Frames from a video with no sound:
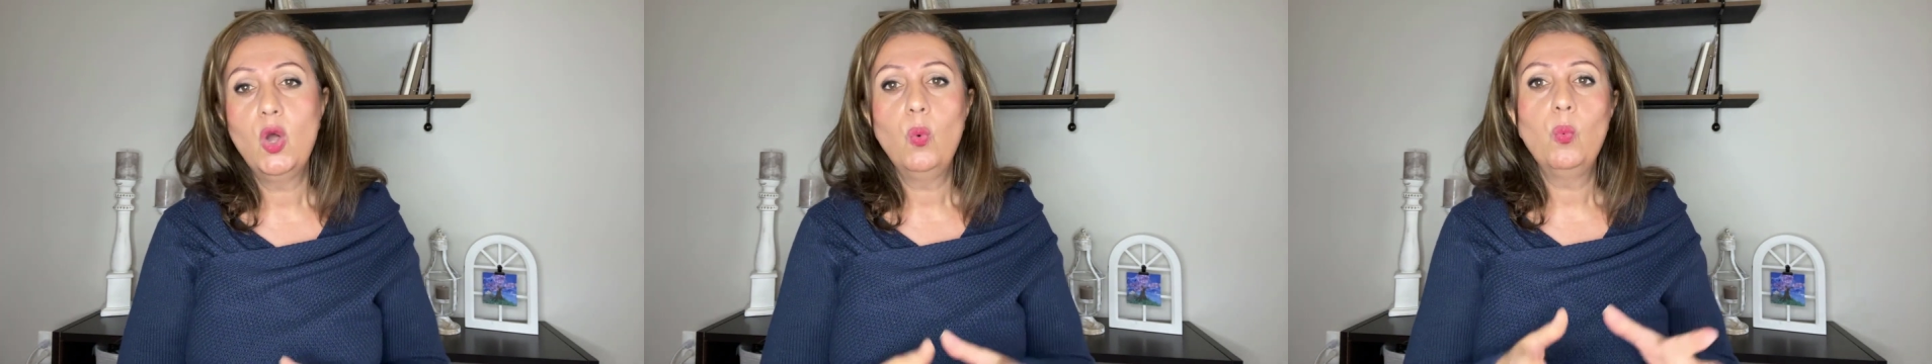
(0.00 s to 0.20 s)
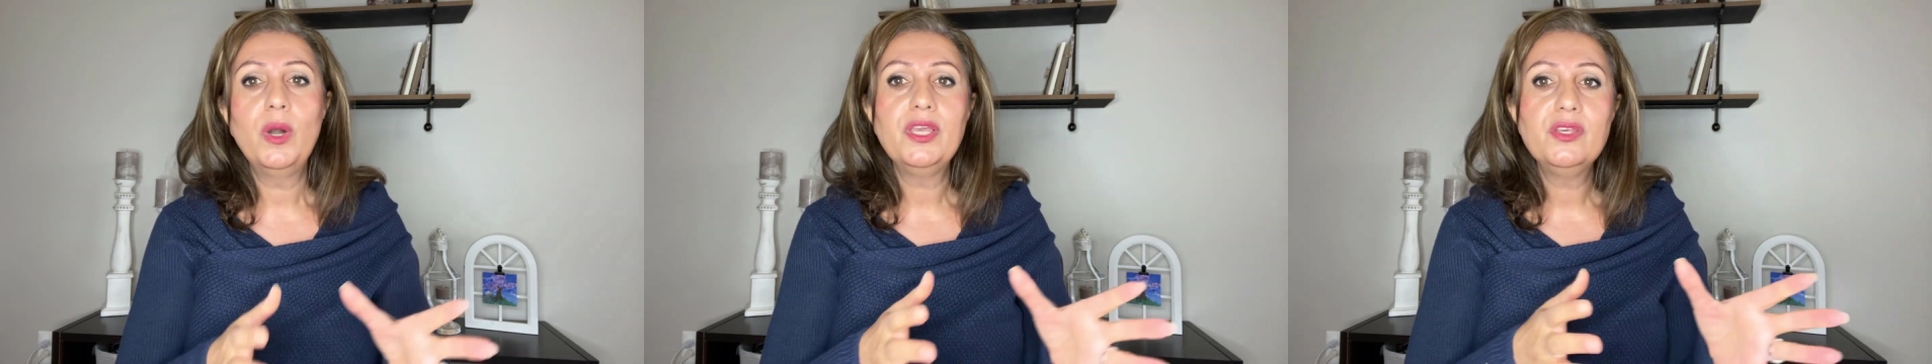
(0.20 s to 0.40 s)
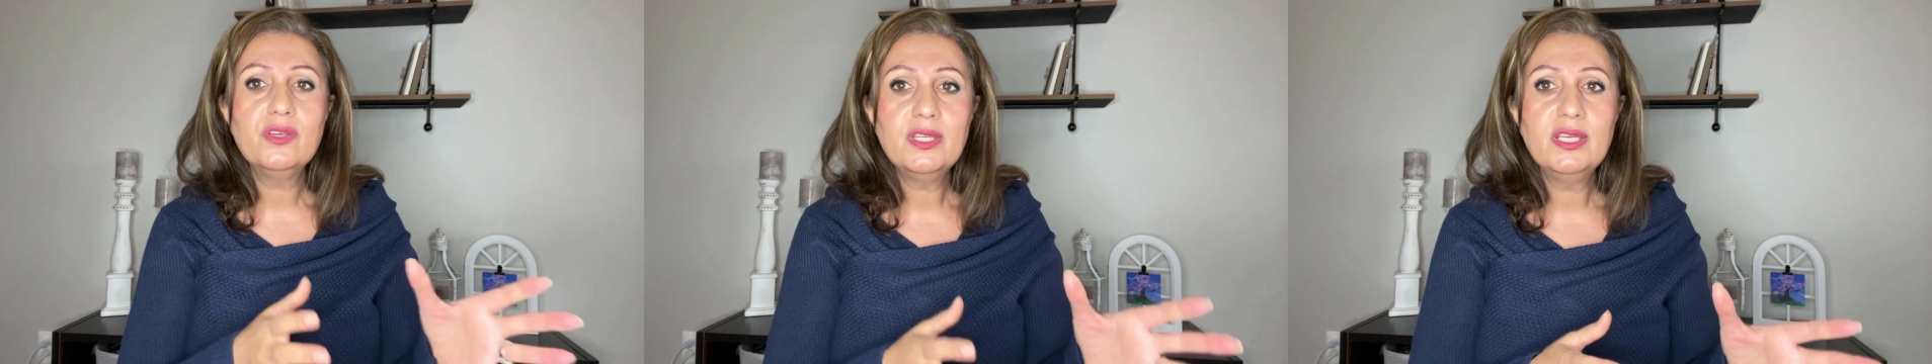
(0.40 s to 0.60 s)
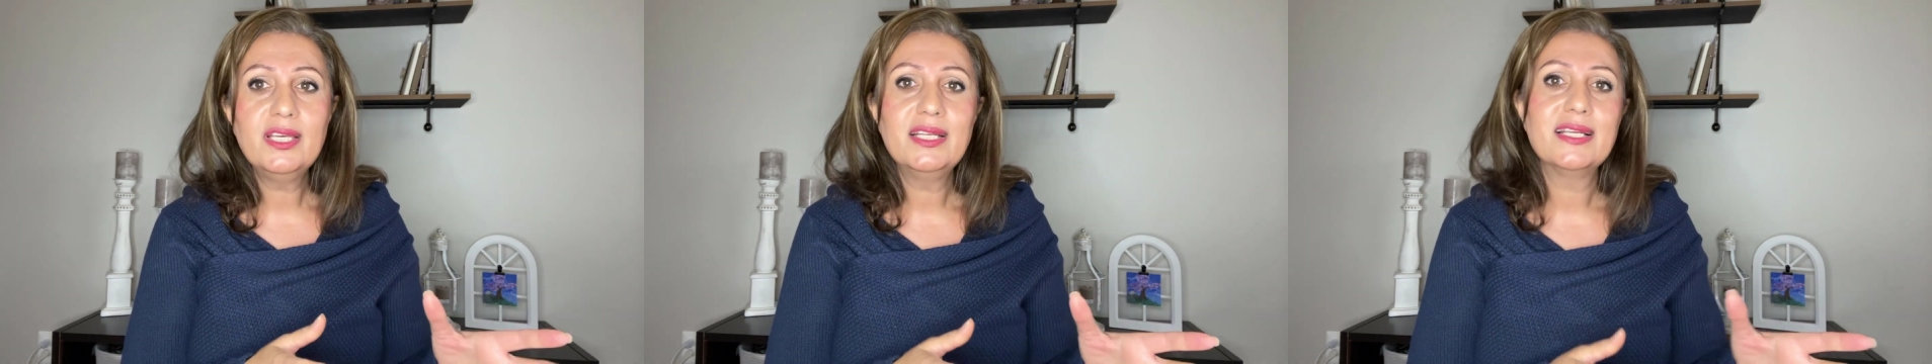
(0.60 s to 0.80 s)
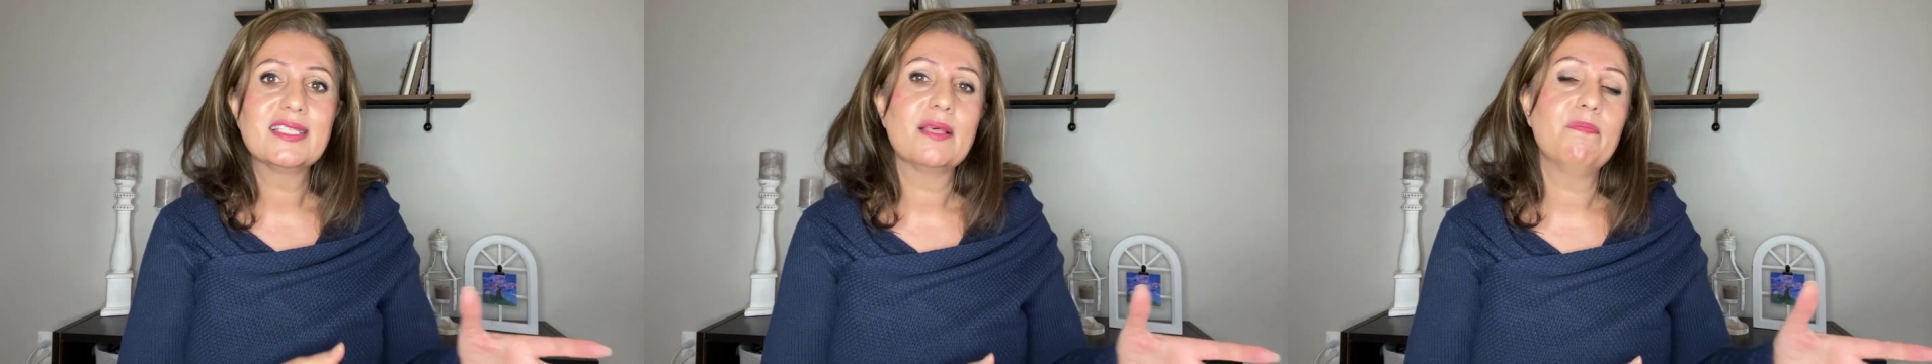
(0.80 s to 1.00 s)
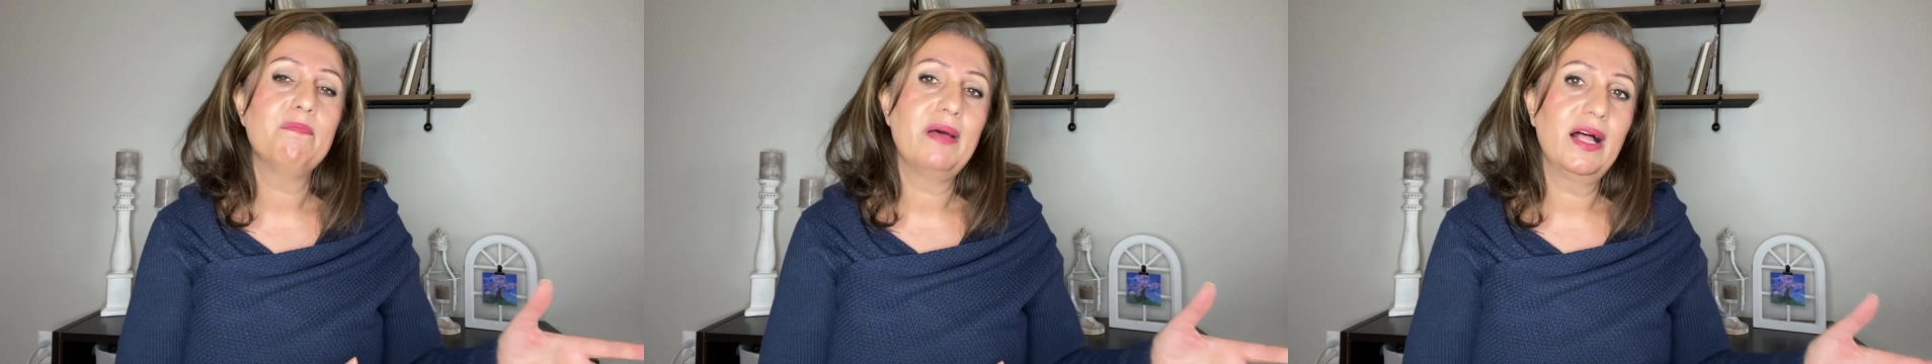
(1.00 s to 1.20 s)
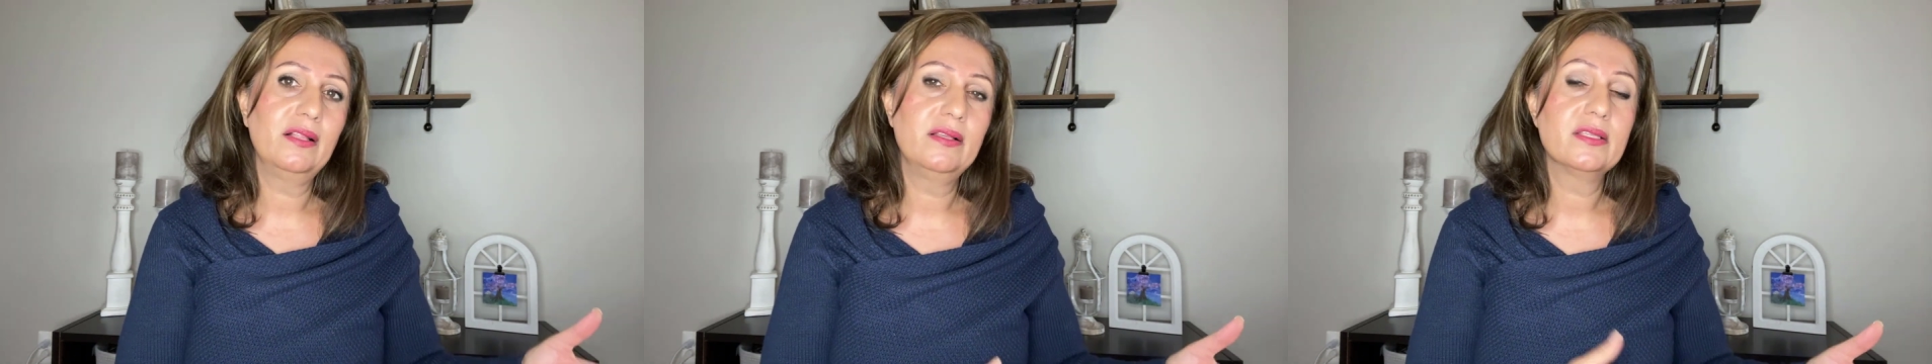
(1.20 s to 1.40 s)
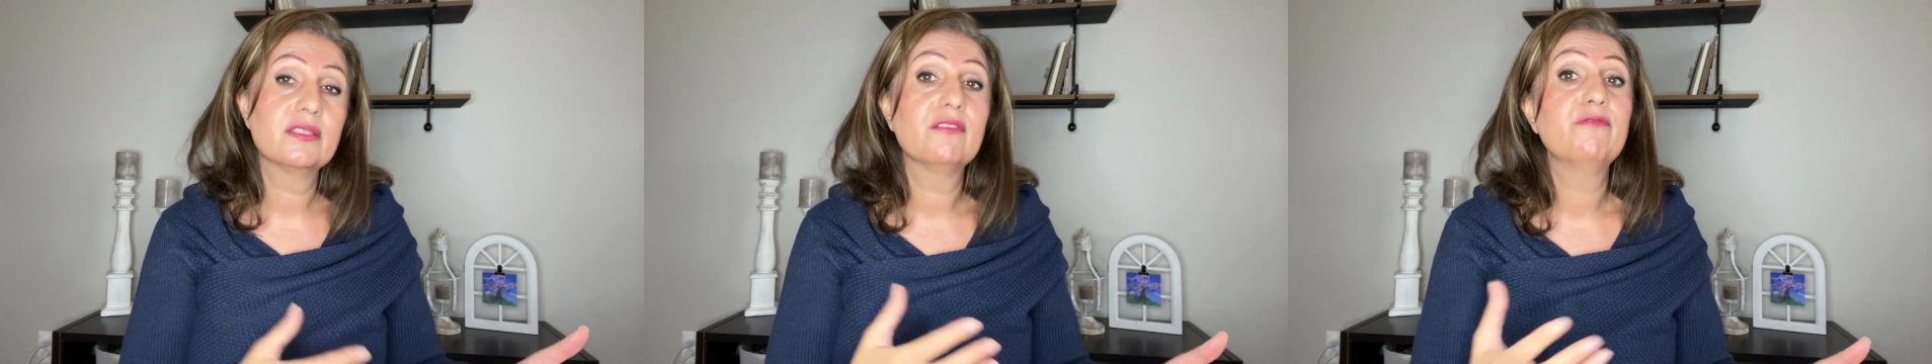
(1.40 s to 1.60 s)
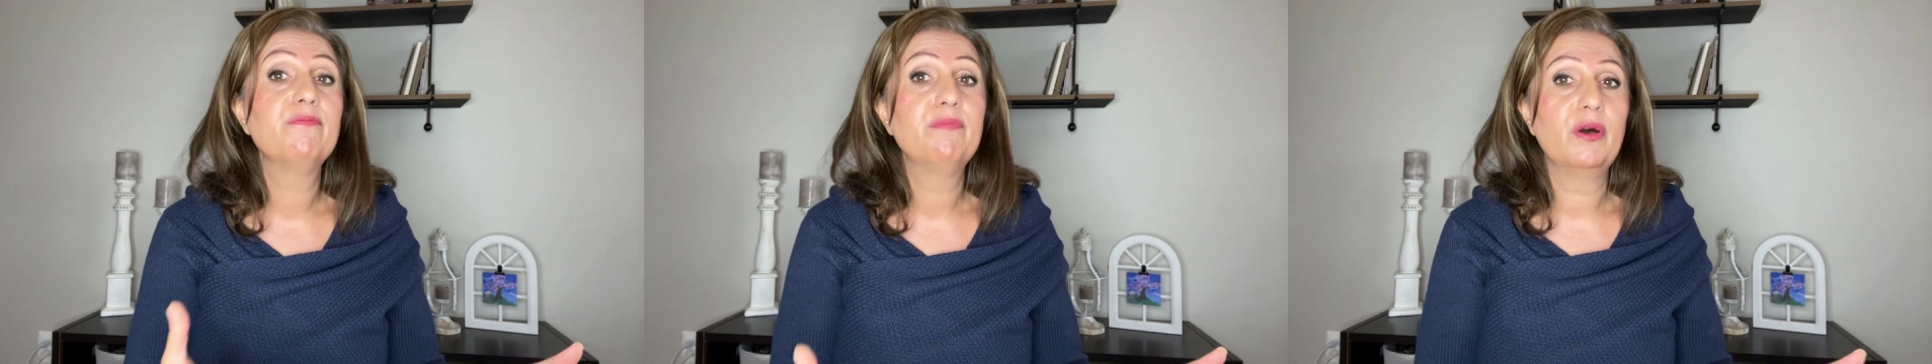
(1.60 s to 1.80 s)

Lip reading: What you need is a balance of